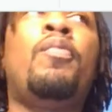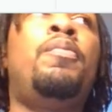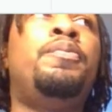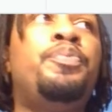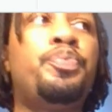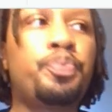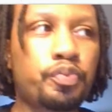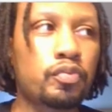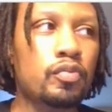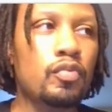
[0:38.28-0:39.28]

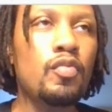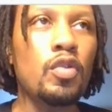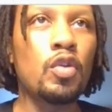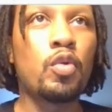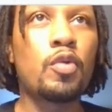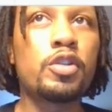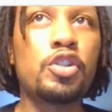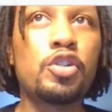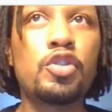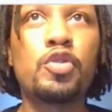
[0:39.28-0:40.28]
What I
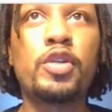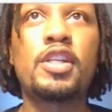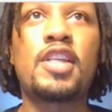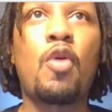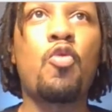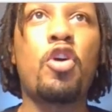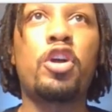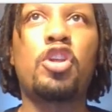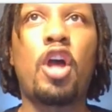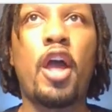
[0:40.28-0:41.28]
want you to do is I
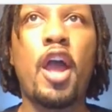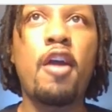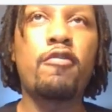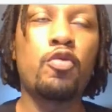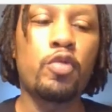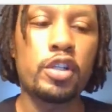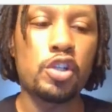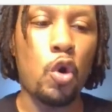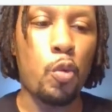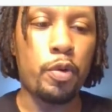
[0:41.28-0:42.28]
want everyone
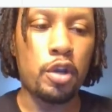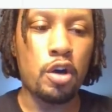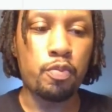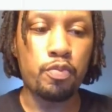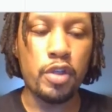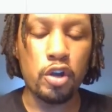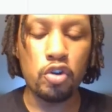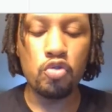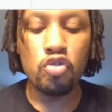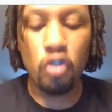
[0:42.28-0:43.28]
to open up their
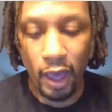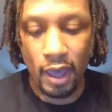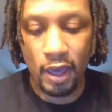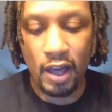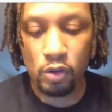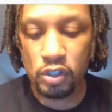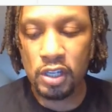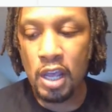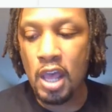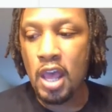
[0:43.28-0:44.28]
Google
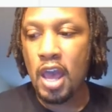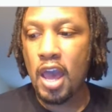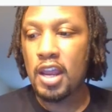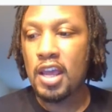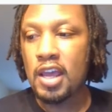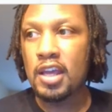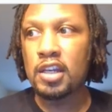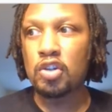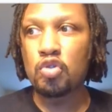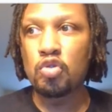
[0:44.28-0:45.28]
Hangouts. And
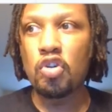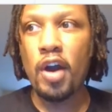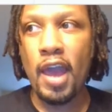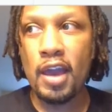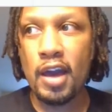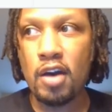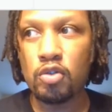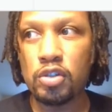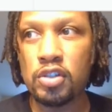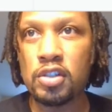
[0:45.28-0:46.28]
in Google
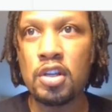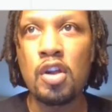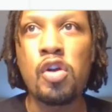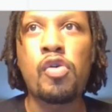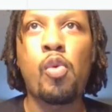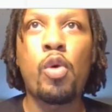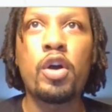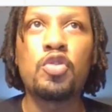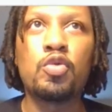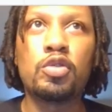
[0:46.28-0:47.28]
Hangouts,
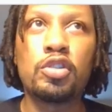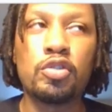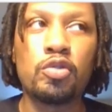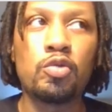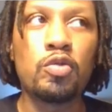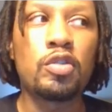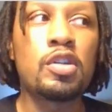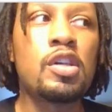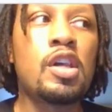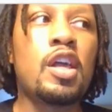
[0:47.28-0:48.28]
what you will do
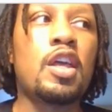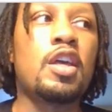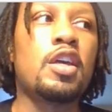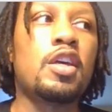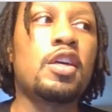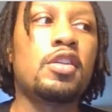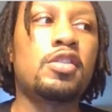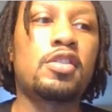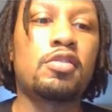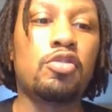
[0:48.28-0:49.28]

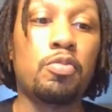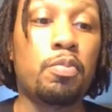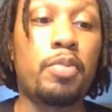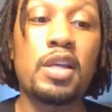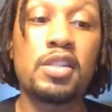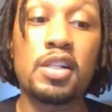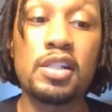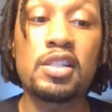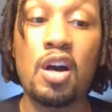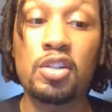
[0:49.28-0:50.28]
is you
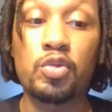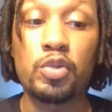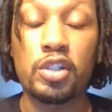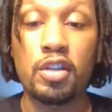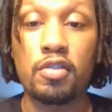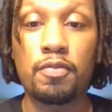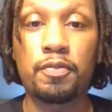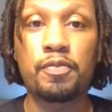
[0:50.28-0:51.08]
basically talk to each other.